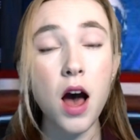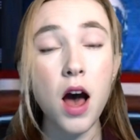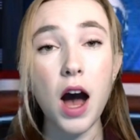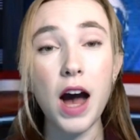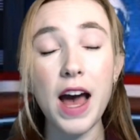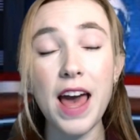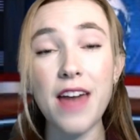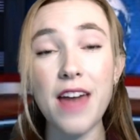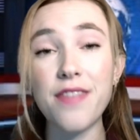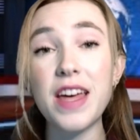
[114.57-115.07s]

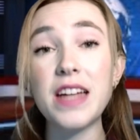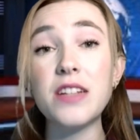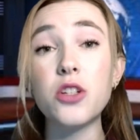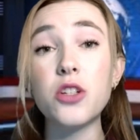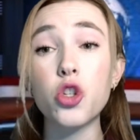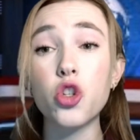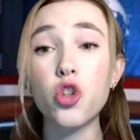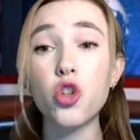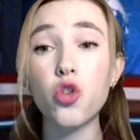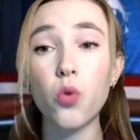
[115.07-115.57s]
and they
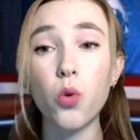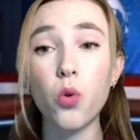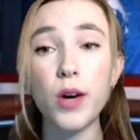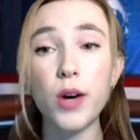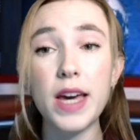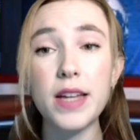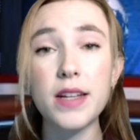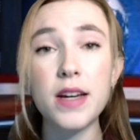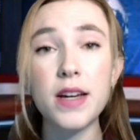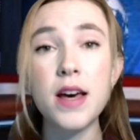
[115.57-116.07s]

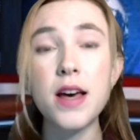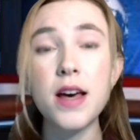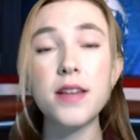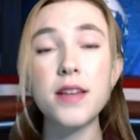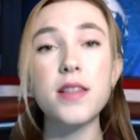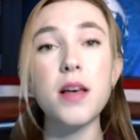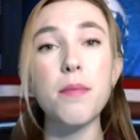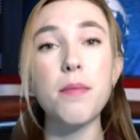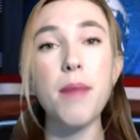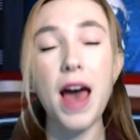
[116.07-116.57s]
destroyed
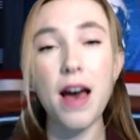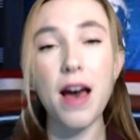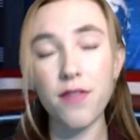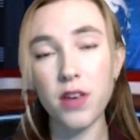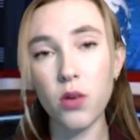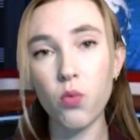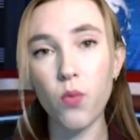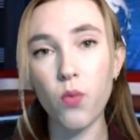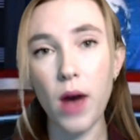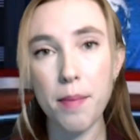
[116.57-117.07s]
some
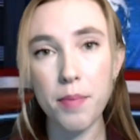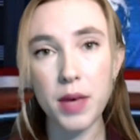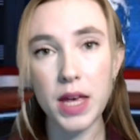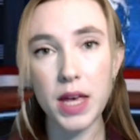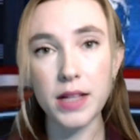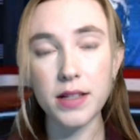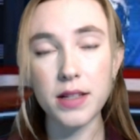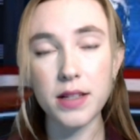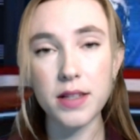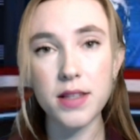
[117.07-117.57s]
heavy
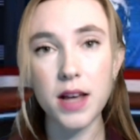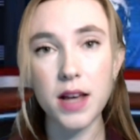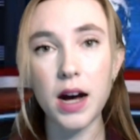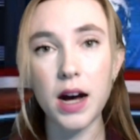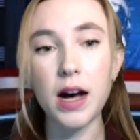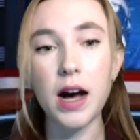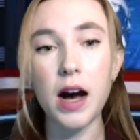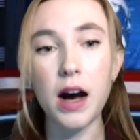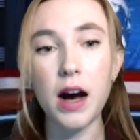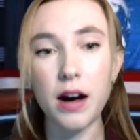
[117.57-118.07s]
weapons
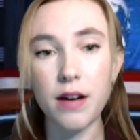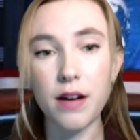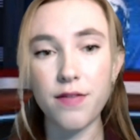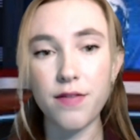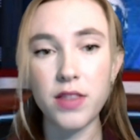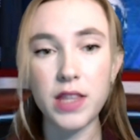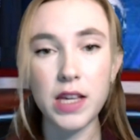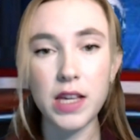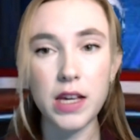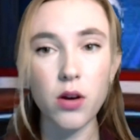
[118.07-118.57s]
of
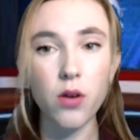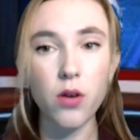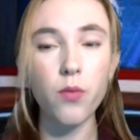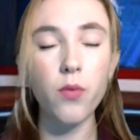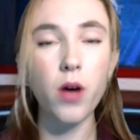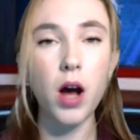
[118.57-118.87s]
the